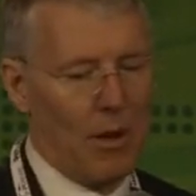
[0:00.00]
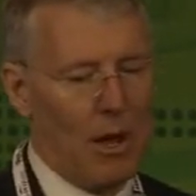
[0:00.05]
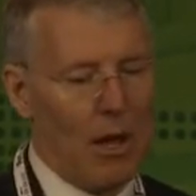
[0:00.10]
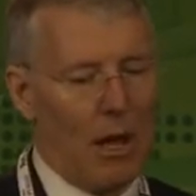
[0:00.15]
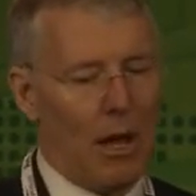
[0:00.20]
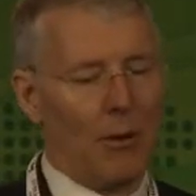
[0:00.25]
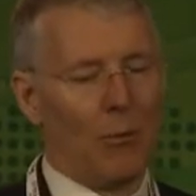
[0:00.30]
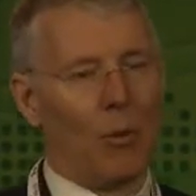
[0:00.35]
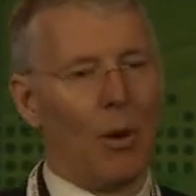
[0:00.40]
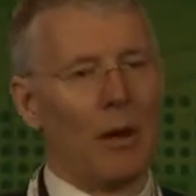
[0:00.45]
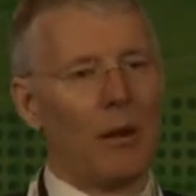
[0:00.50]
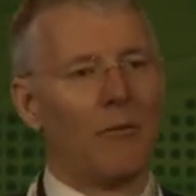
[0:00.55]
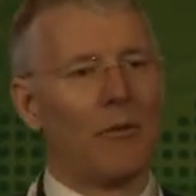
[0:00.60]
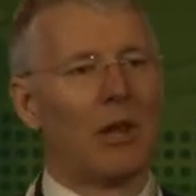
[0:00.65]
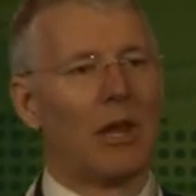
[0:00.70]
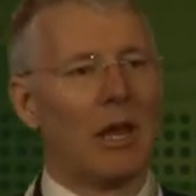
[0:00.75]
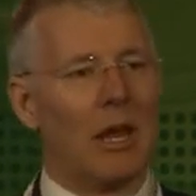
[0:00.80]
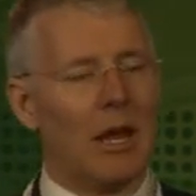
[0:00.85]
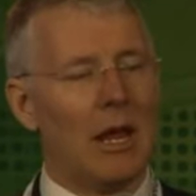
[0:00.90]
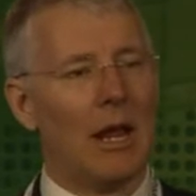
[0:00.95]
And one of the
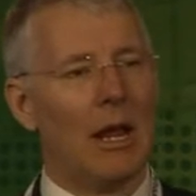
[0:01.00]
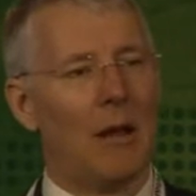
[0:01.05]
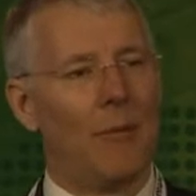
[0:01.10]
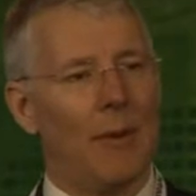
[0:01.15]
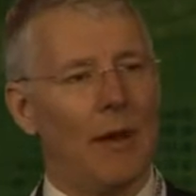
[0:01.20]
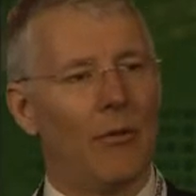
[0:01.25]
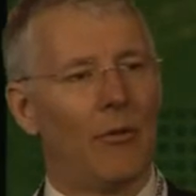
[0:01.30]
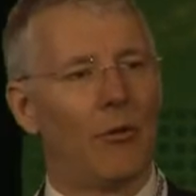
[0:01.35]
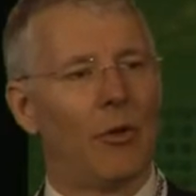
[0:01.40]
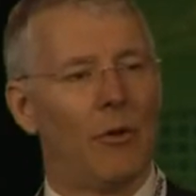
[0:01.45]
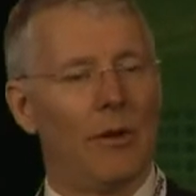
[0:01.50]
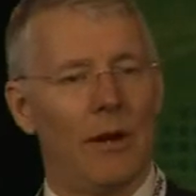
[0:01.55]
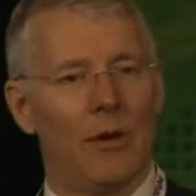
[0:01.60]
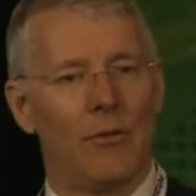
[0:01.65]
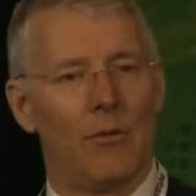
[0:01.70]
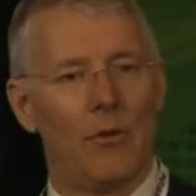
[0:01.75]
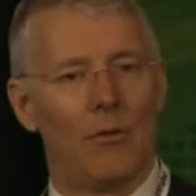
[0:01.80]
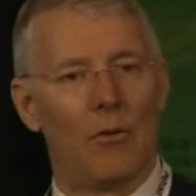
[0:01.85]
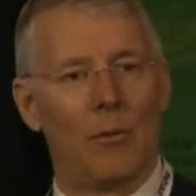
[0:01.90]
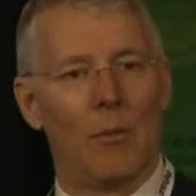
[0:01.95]
key elements to
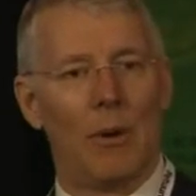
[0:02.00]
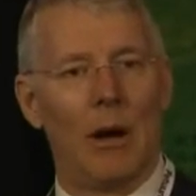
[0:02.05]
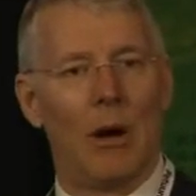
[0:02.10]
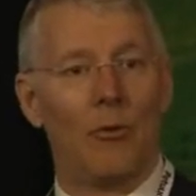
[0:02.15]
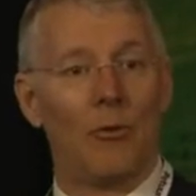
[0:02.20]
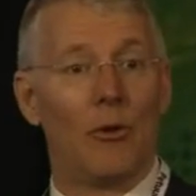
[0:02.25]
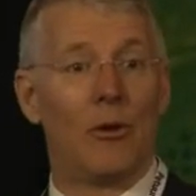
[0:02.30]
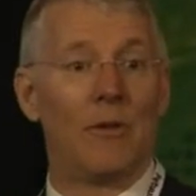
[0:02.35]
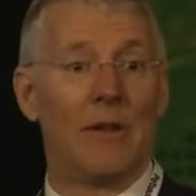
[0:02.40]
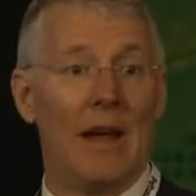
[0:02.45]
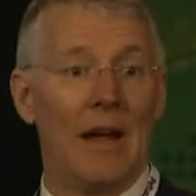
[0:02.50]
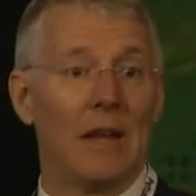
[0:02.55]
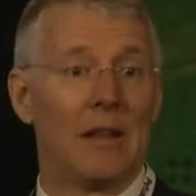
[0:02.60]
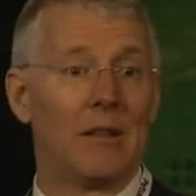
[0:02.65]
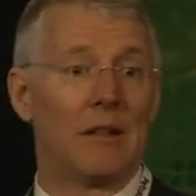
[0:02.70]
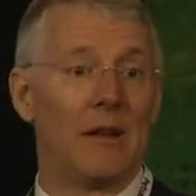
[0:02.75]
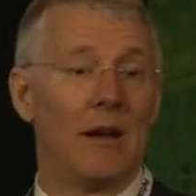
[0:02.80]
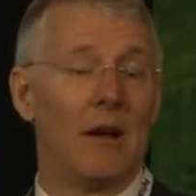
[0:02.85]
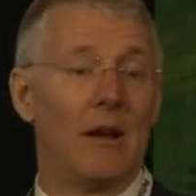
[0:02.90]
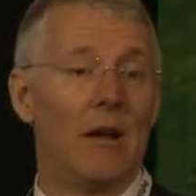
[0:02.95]
this is about the
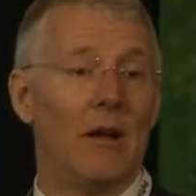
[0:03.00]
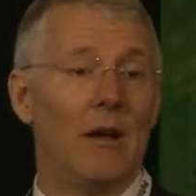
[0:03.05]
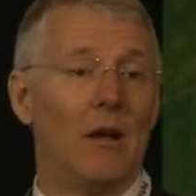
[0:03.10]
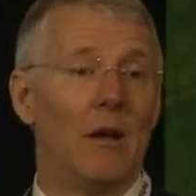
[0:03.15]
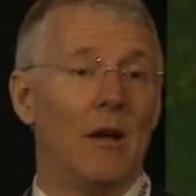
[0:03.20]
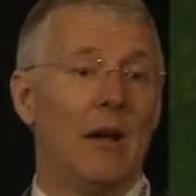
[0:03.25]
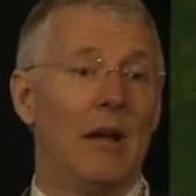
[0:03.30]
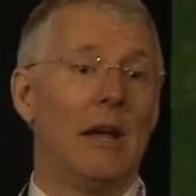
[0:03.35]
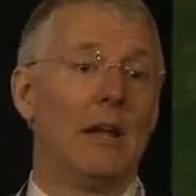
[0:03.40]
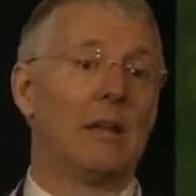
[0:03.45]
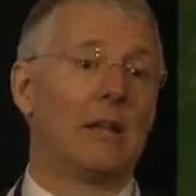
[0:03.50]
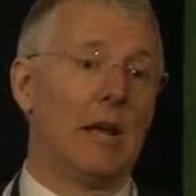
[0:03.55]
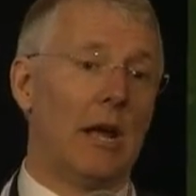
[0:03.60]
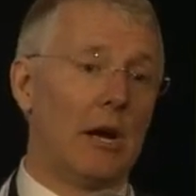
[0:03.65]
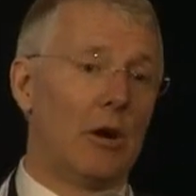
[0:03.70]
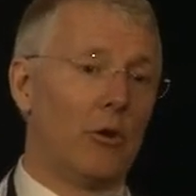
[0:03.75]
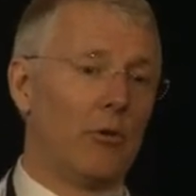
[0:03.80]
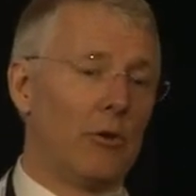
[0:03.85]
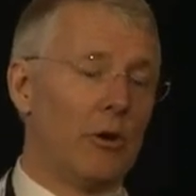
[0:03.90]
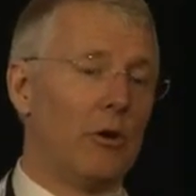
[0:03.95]
data
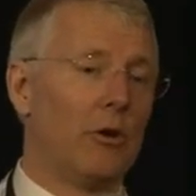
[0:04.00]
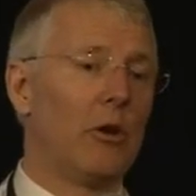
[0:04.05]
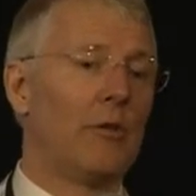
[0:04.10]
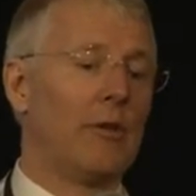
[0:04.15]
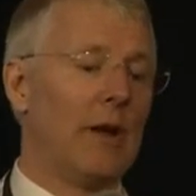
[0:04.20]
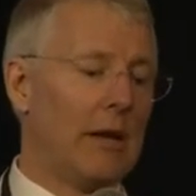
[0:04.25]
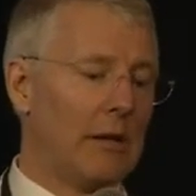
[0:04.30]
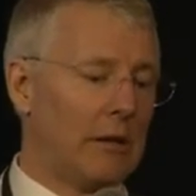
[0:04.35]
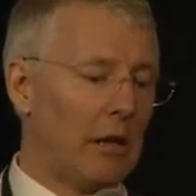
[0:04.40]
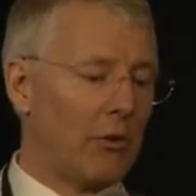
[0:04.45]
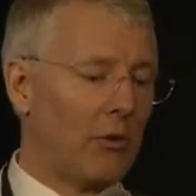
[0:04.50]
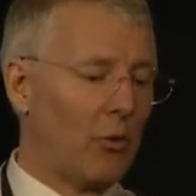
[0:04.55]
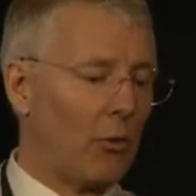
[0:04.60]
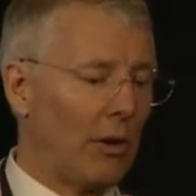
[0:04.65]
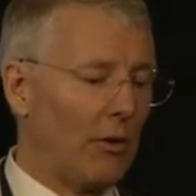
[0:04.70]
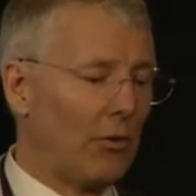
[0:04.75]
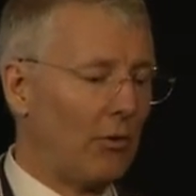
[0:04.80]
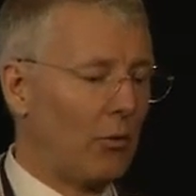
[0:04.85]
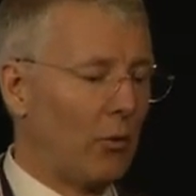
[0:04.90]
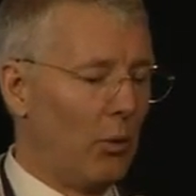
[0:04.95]
integrity, the data
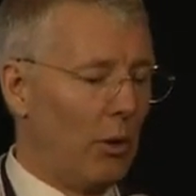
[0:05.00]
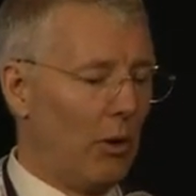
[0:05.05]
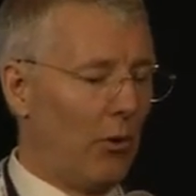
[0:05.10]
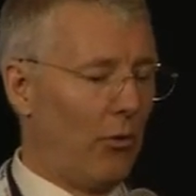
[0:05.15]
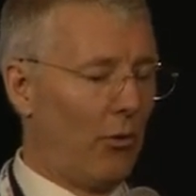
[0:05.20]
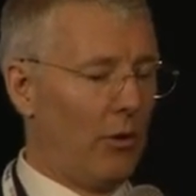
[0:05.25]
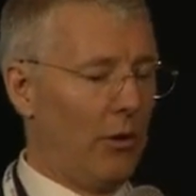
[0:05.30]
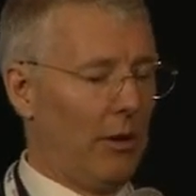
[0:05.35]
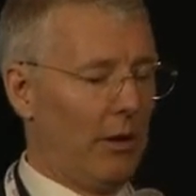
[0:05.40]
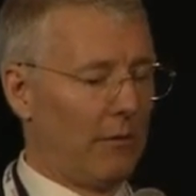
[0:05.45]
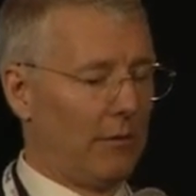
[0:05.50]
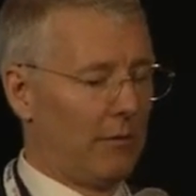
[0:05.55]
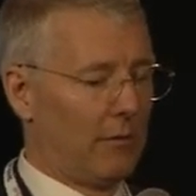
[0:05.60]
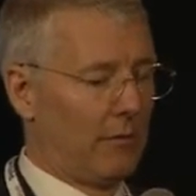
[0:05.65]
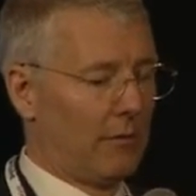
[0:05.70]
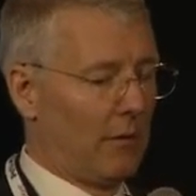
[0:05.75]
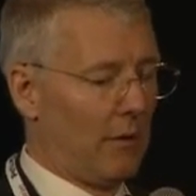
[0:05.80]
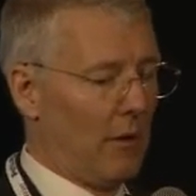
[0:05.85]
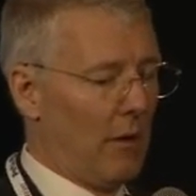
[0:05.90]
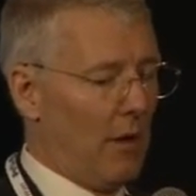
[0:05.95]
trustworthiness.